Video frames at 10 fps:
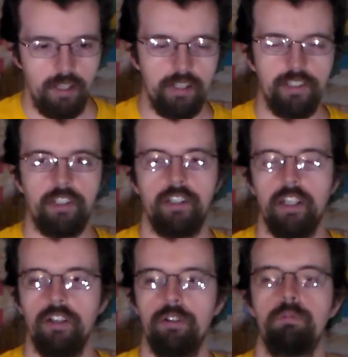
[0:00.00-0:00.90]
And you can
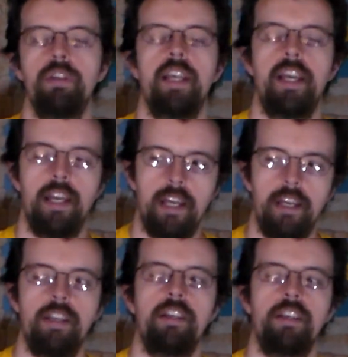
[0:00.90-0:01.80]
go,
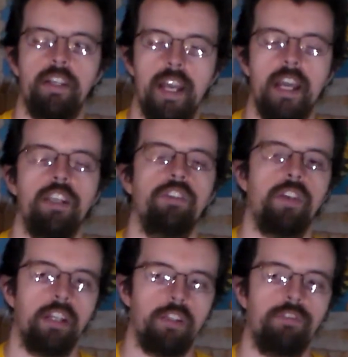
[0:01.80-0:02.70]
yeah, yeah, you've
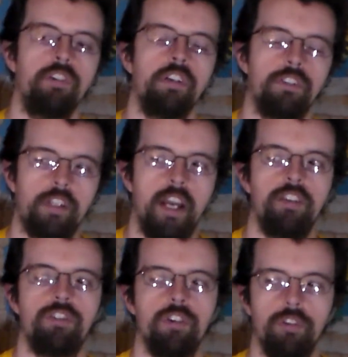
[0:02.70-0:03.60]
got the four
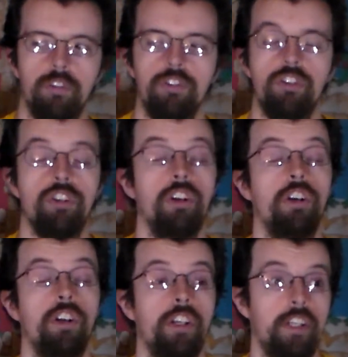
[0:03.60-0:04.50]
disguised turtles,
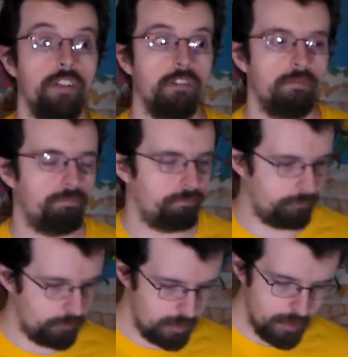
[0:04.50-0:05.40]
sure you
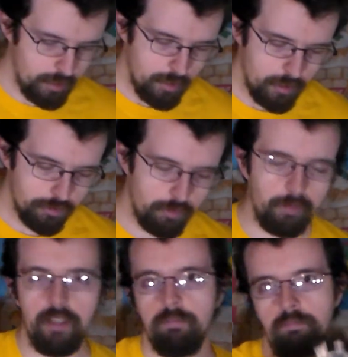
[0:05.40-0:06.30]
do. So
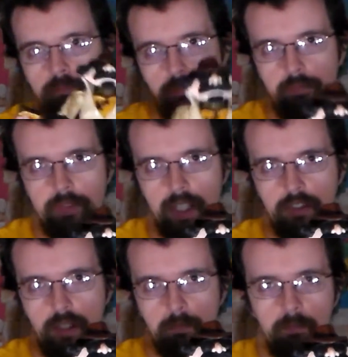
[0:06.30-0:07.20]
anyway,
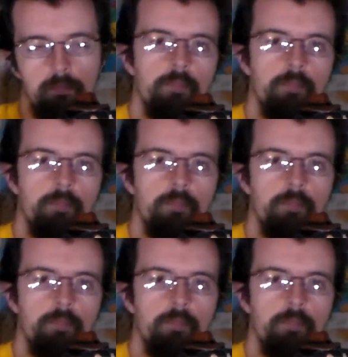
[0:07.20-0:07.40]
that's him.